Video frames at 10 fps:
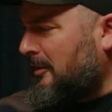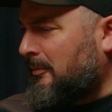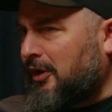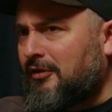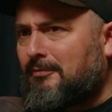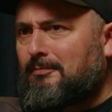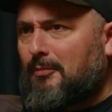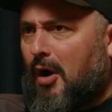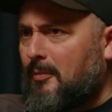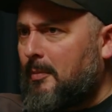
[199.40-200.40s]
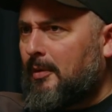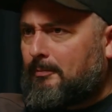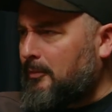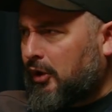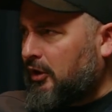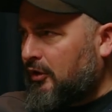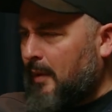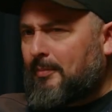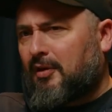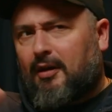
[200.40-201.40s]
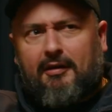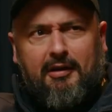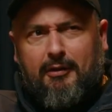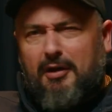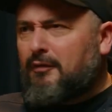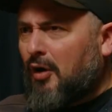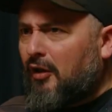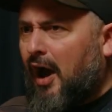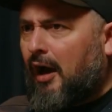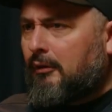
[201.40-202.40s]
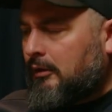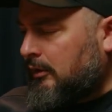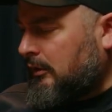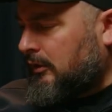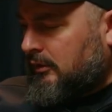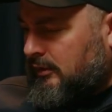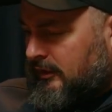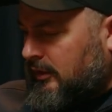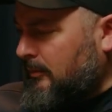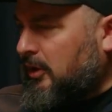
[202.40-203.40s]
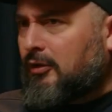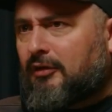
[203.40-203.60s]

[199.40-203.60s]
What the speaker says: Because I remember looking on the website and I said, you've got that. I said, oh my God,